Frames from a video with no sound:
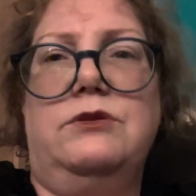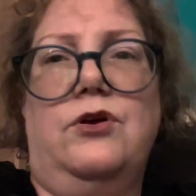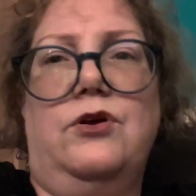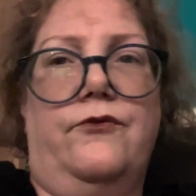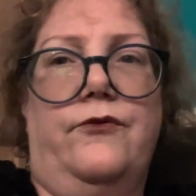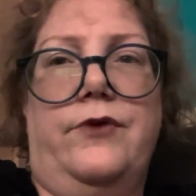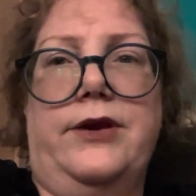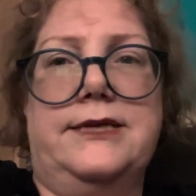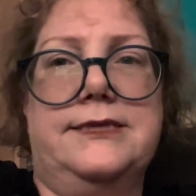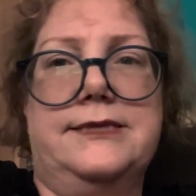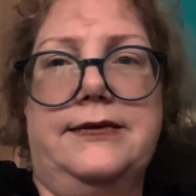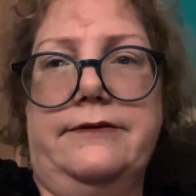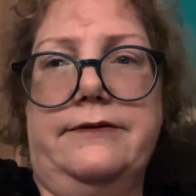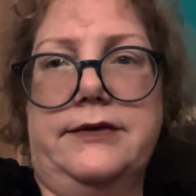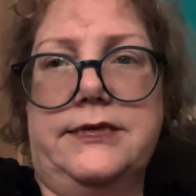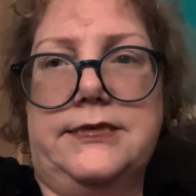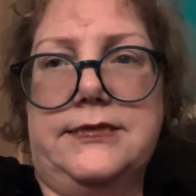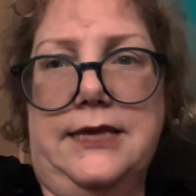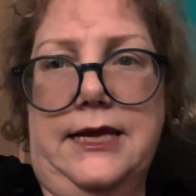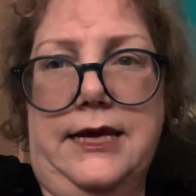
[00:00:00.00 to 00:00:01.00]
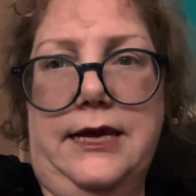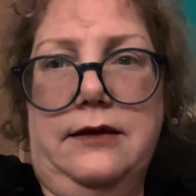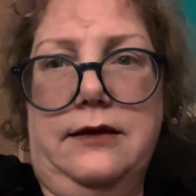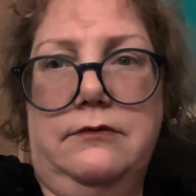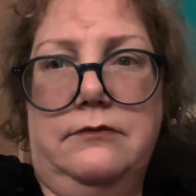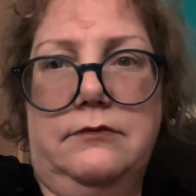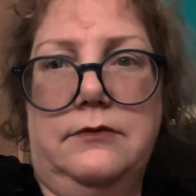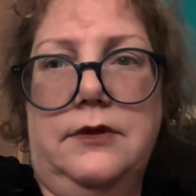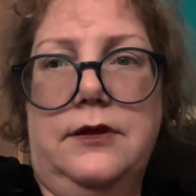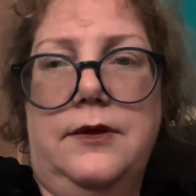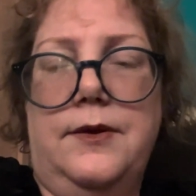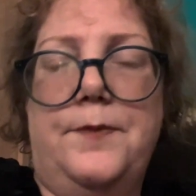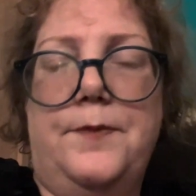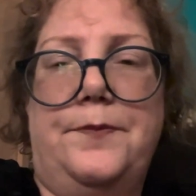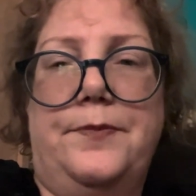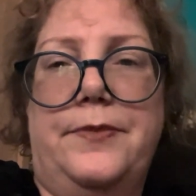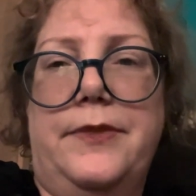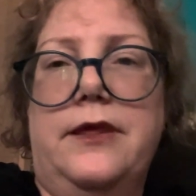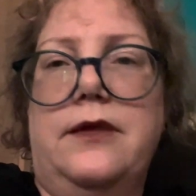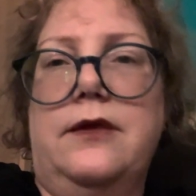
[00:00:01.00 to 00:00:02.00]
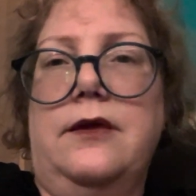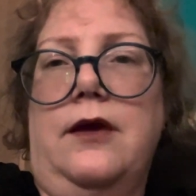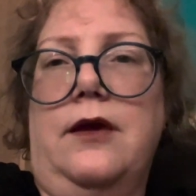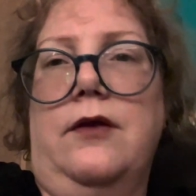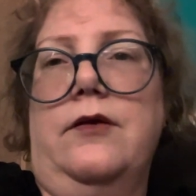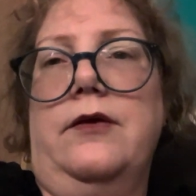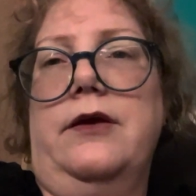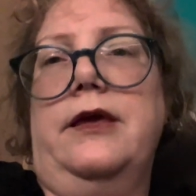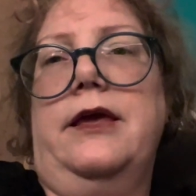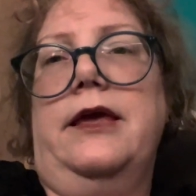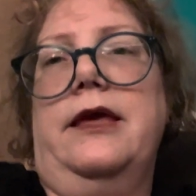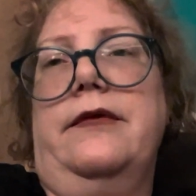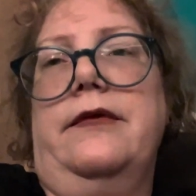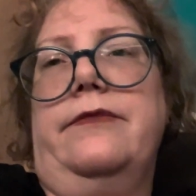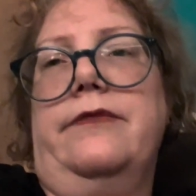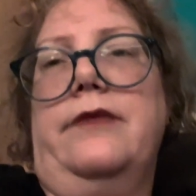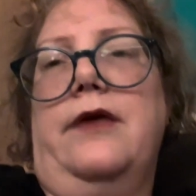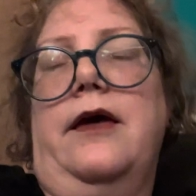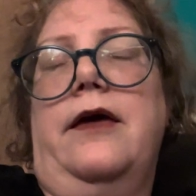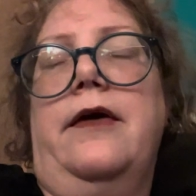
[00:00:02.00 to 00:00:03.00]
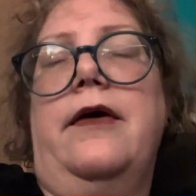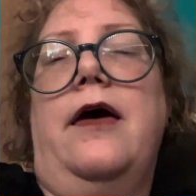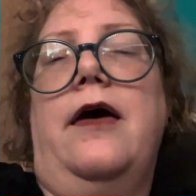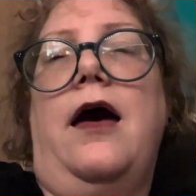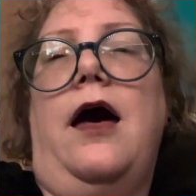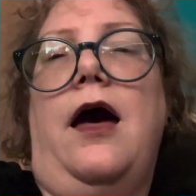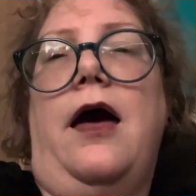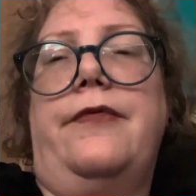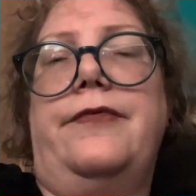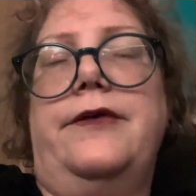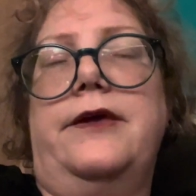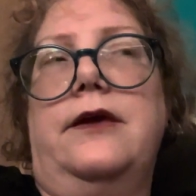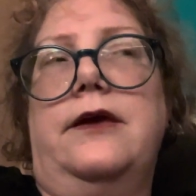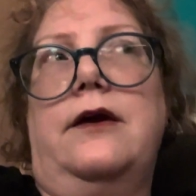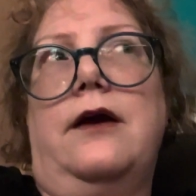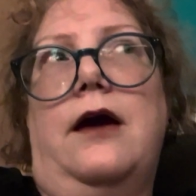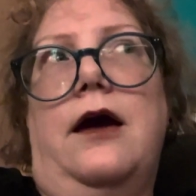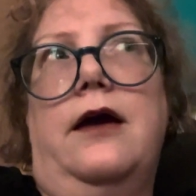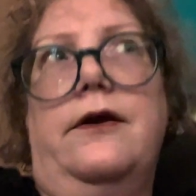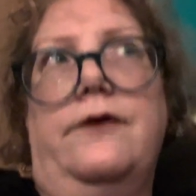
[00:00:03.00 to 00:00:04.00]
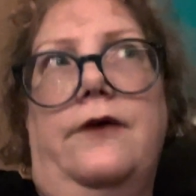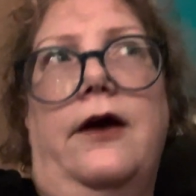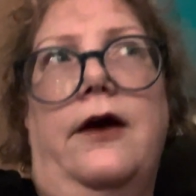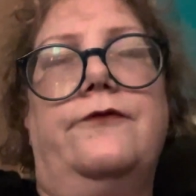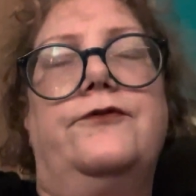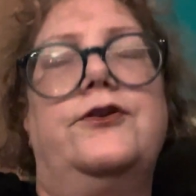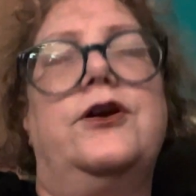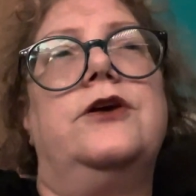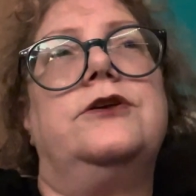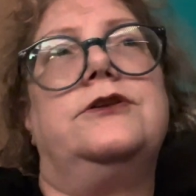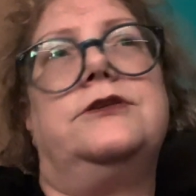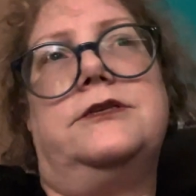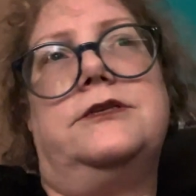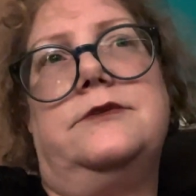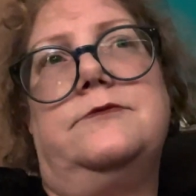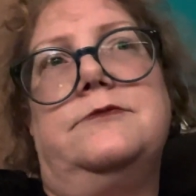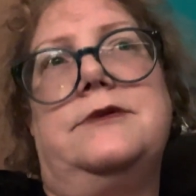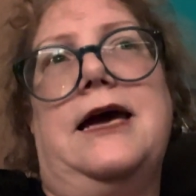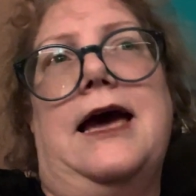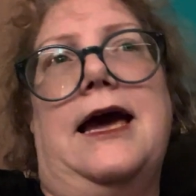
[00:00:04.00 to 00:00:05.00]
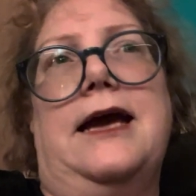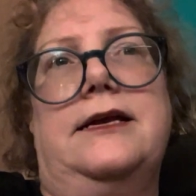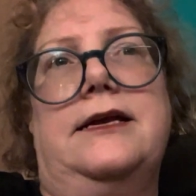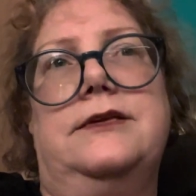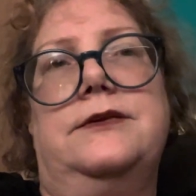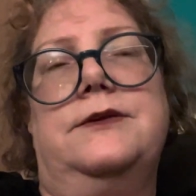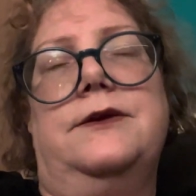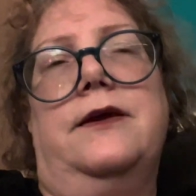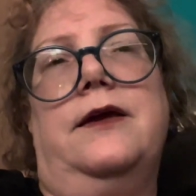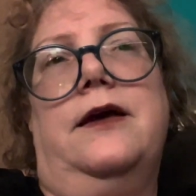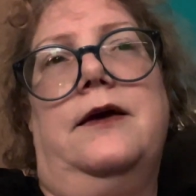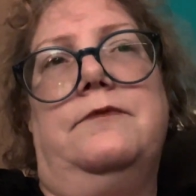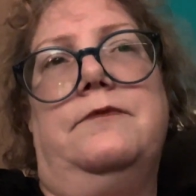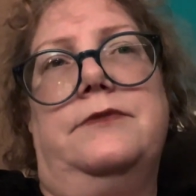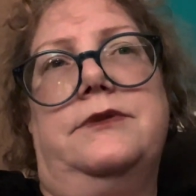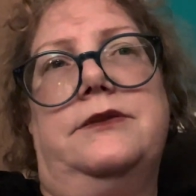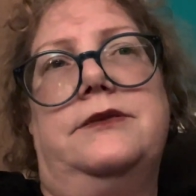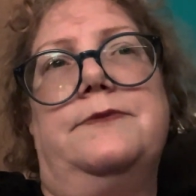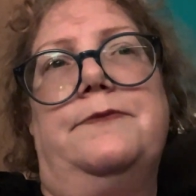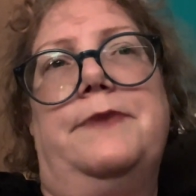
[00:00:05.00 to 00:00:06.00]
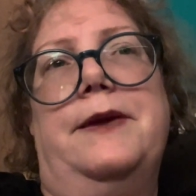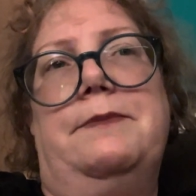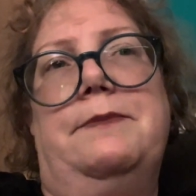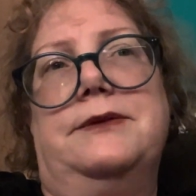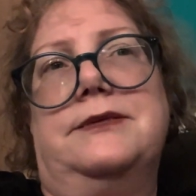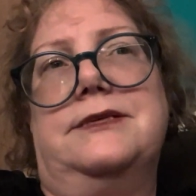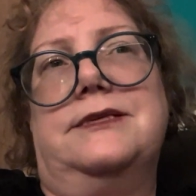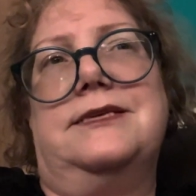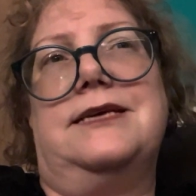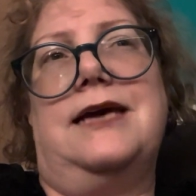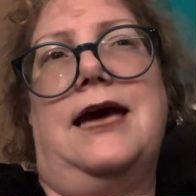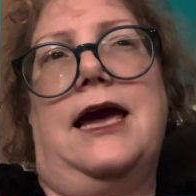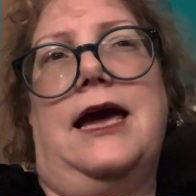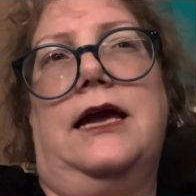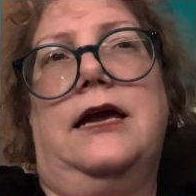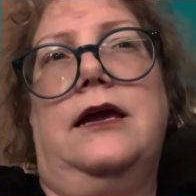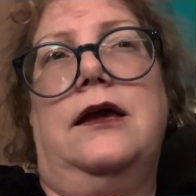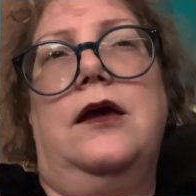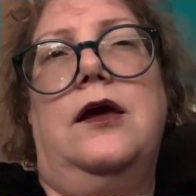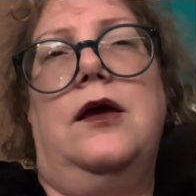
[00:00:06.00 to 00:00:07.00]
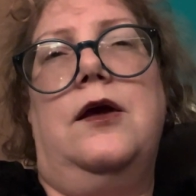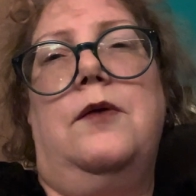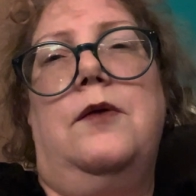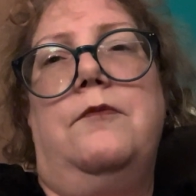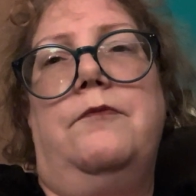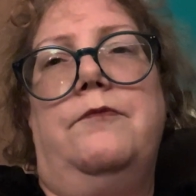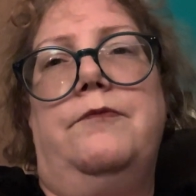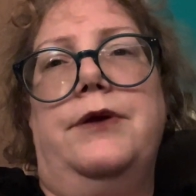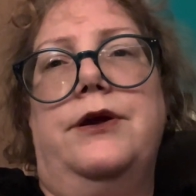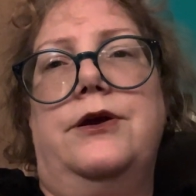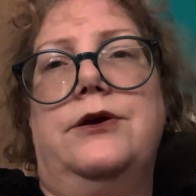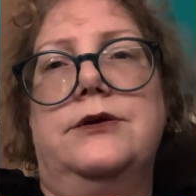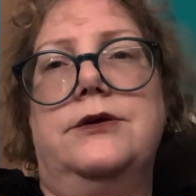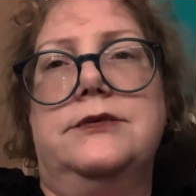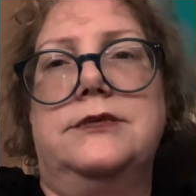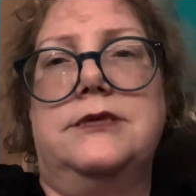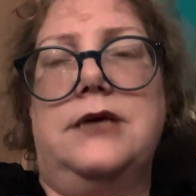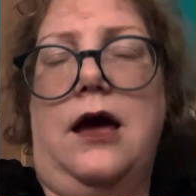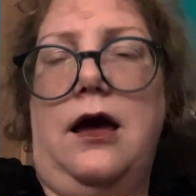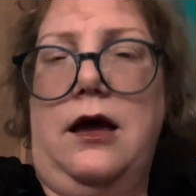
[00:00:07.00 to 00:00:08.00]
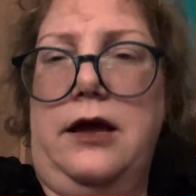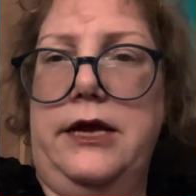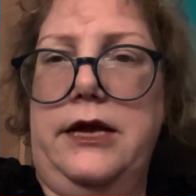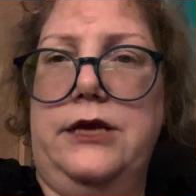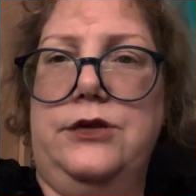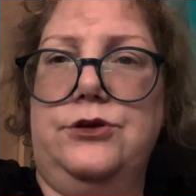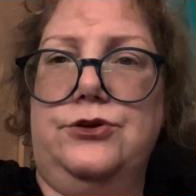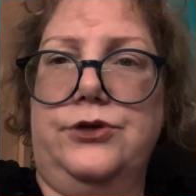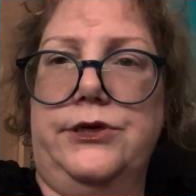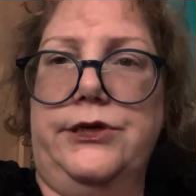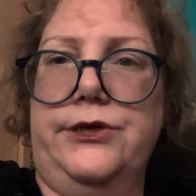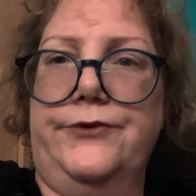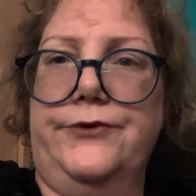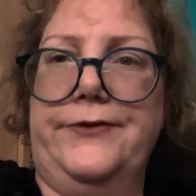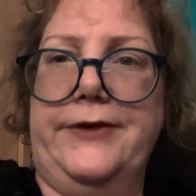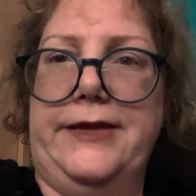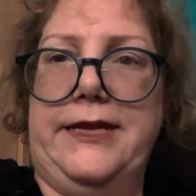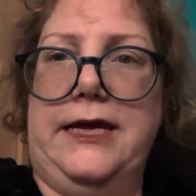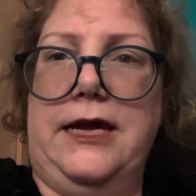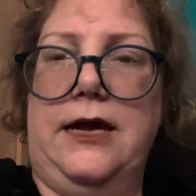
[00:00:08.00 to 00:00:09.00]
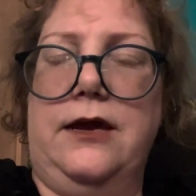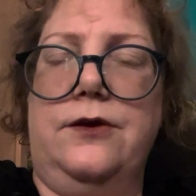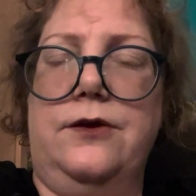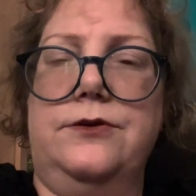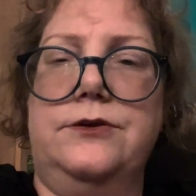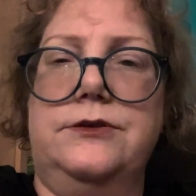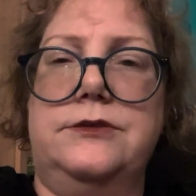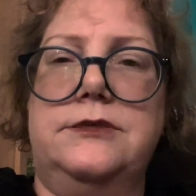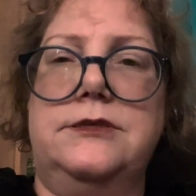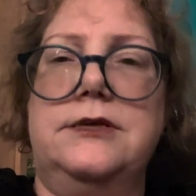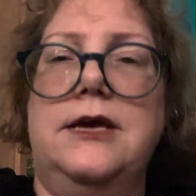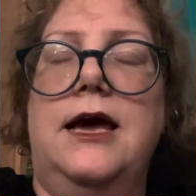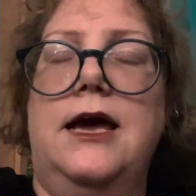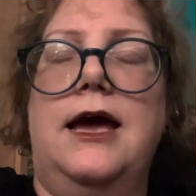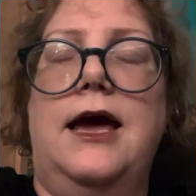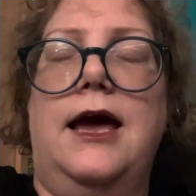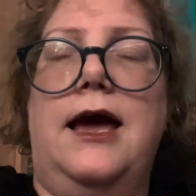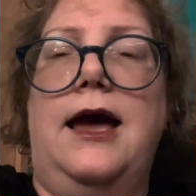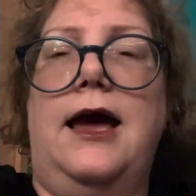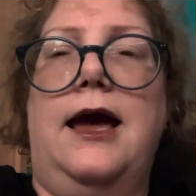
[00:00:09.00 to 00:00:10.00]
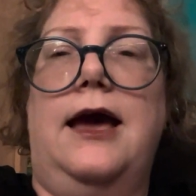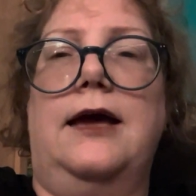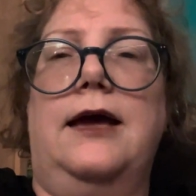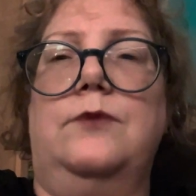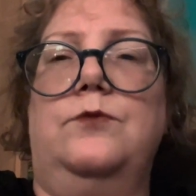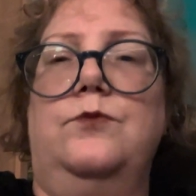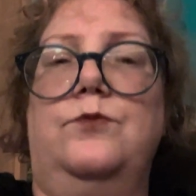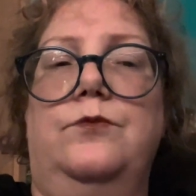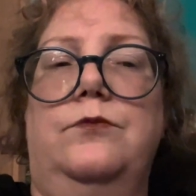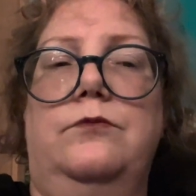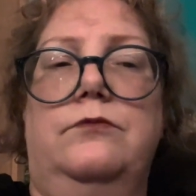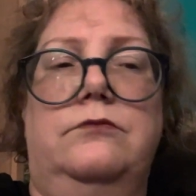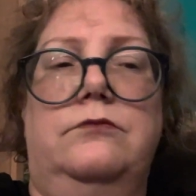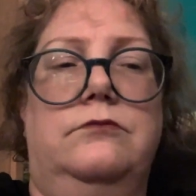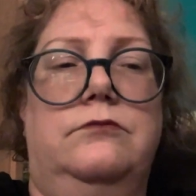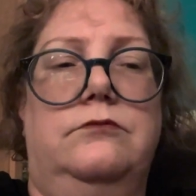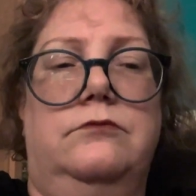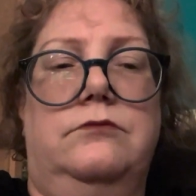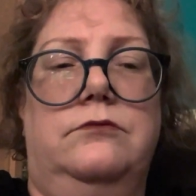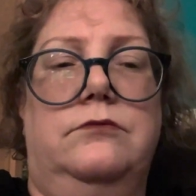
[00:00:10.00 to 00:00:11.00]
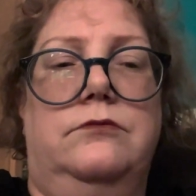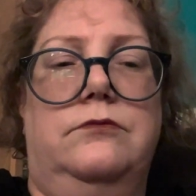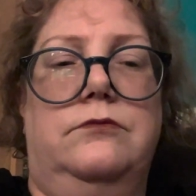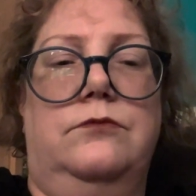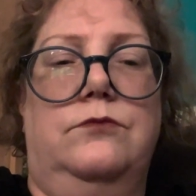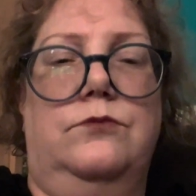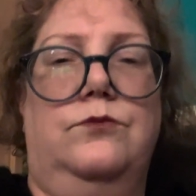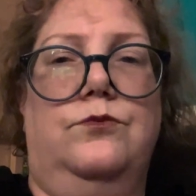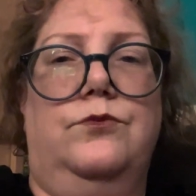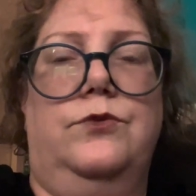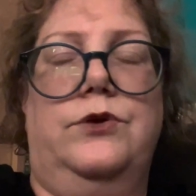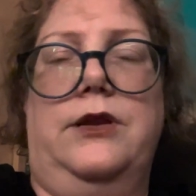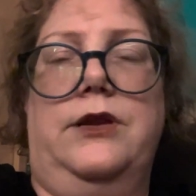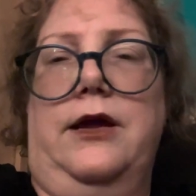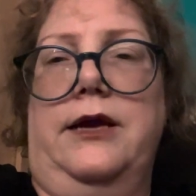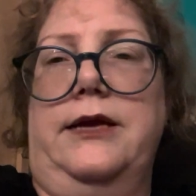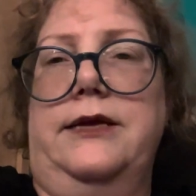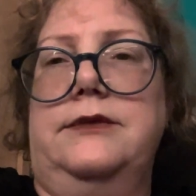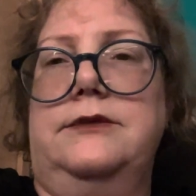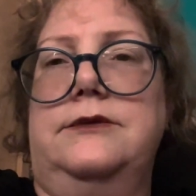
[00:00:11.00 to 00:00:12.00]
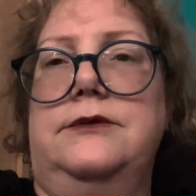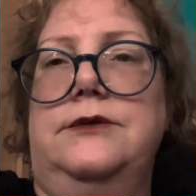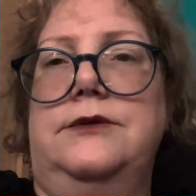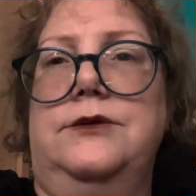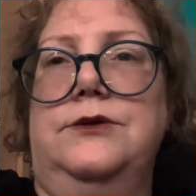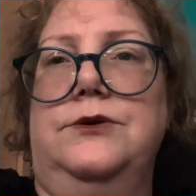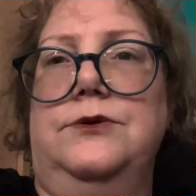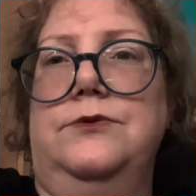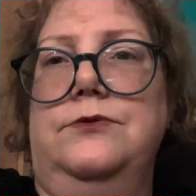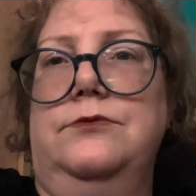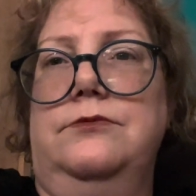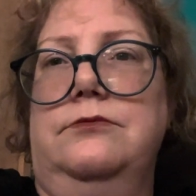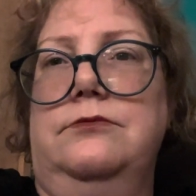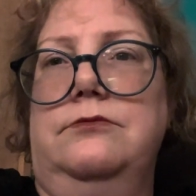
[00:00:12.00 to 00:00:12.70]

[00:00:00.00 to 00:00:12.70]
very seriously. I think I've chosen some tags, some people to tag, because I enjoy your videos and would like to